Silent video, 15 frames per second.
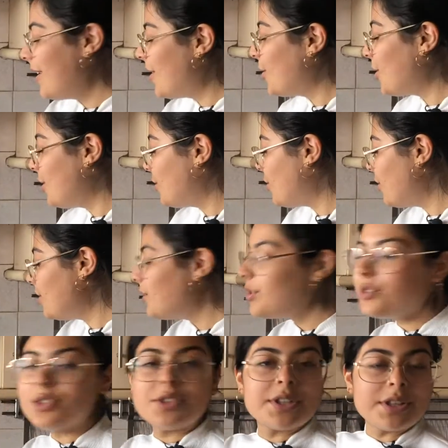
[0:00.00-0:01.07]
Okay, so this
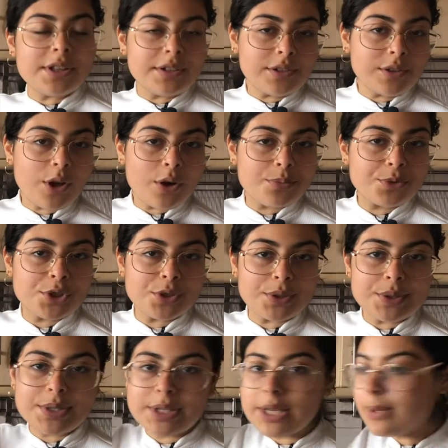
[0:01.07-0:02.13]
is just a little
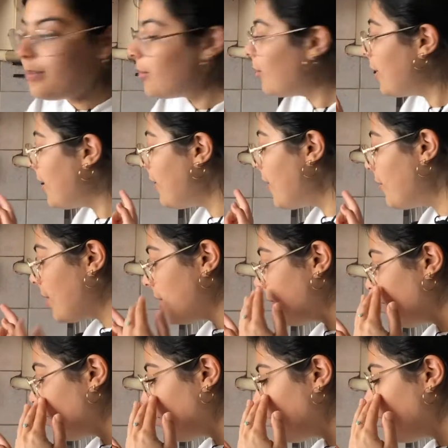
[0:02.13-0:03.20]
optional step, but while that
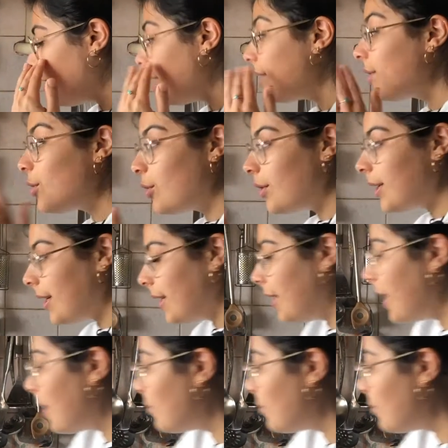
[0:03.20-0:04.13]
rice is cooking,